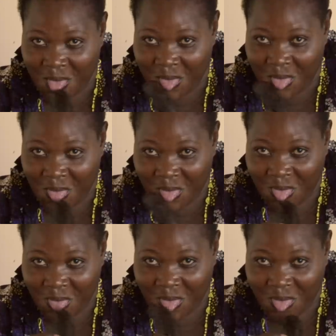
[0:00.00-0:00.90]

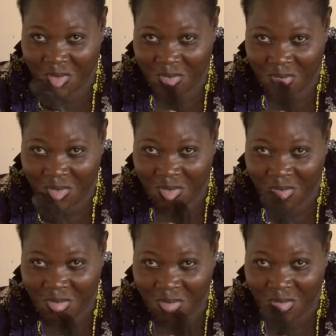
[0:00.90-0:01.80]

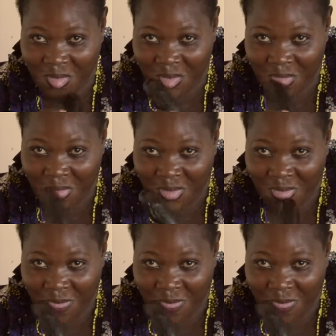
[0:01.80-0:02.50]
No one is speaking in this clip.